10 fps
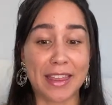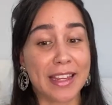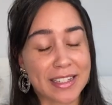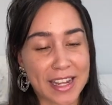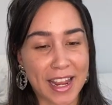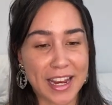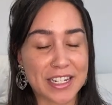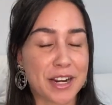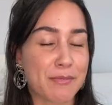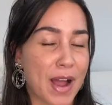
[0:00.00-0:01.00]
things that I
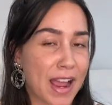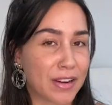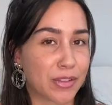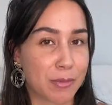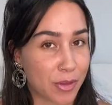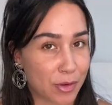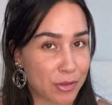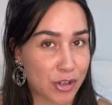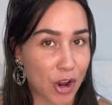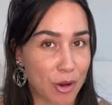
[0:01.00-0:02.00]
ended up buying from thrift
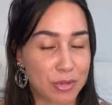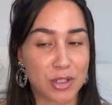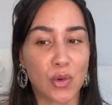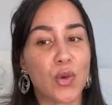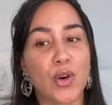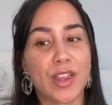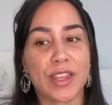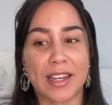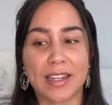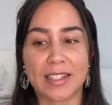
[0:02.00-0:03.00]
shops or
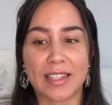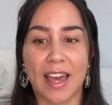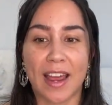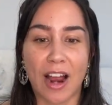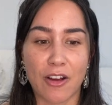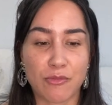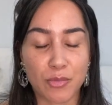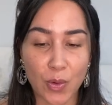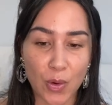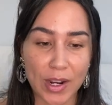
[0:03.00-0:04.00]
things that I've
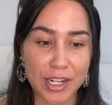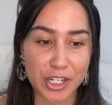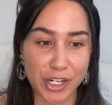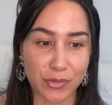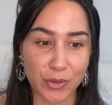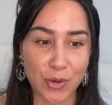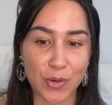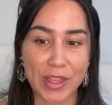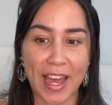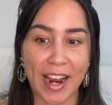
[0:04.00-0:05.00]
bought in
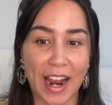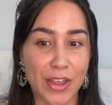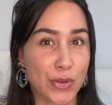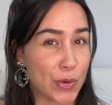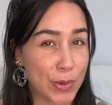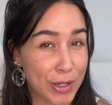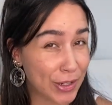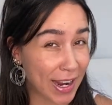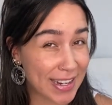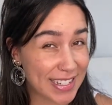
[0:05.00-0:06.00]
general that I thought were good
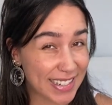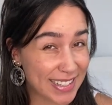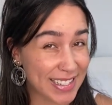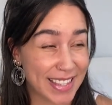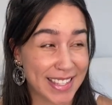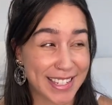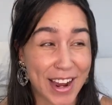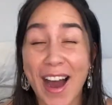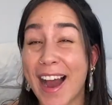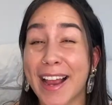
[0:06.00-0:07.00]
ideas at the
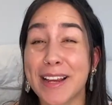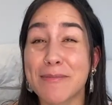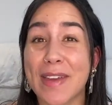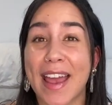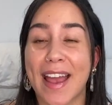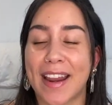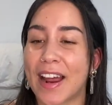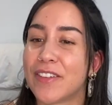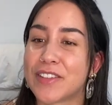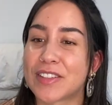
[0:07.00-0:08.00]
time and
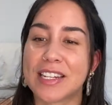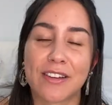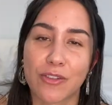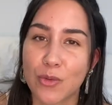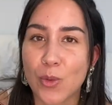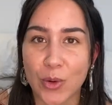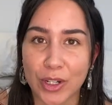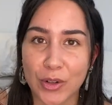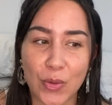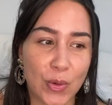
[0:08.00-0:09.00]
I've just never
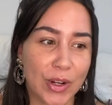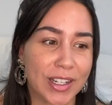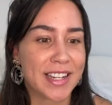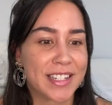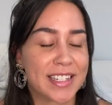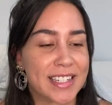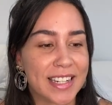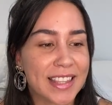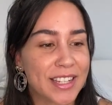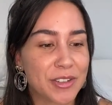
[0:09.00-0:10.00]
worn or just
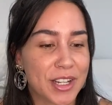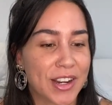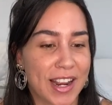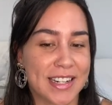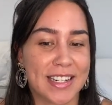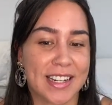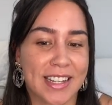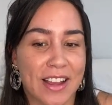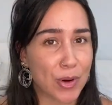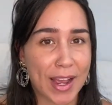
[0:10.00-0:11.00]
didn't think it was a good
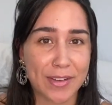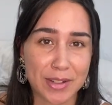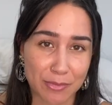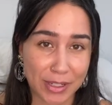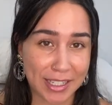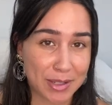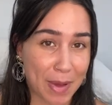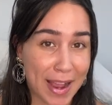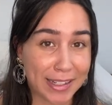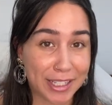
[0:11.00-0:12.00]
idea. I have some really
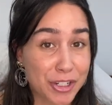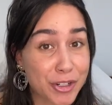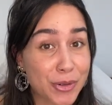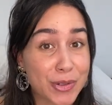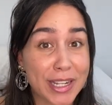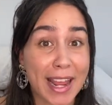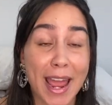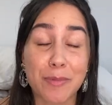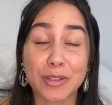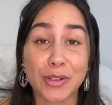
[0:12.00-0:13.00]
sparkly shoes that I
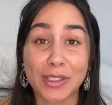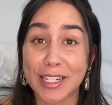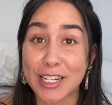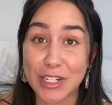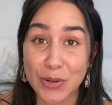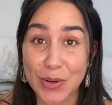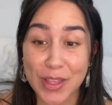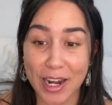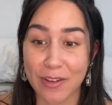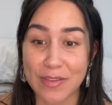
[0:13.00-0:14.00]
absolutely adore
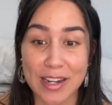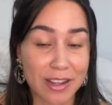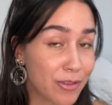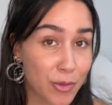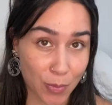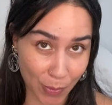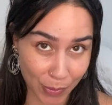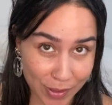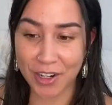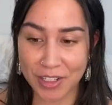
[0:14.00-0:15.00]
that I've never
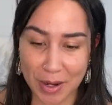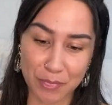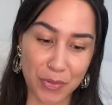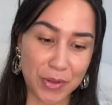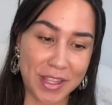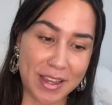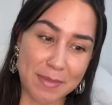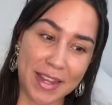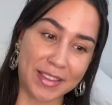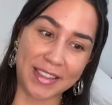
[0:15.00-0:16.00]
worn because I bought them
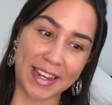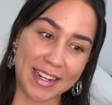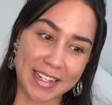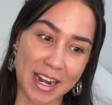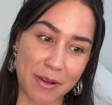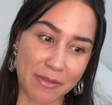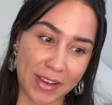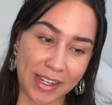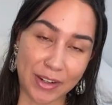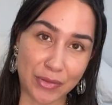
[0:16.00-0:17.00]
and then they ended up
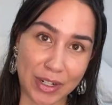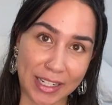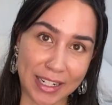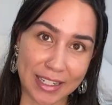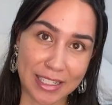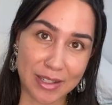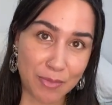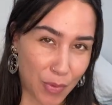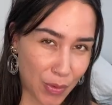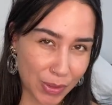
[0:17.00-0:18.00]
feeling really
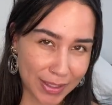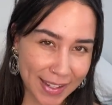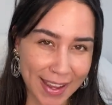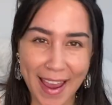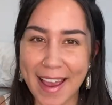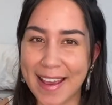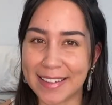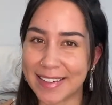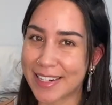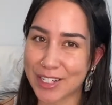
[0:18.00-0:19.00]
small
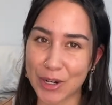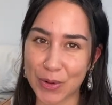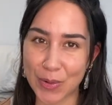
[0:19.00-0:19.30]
and too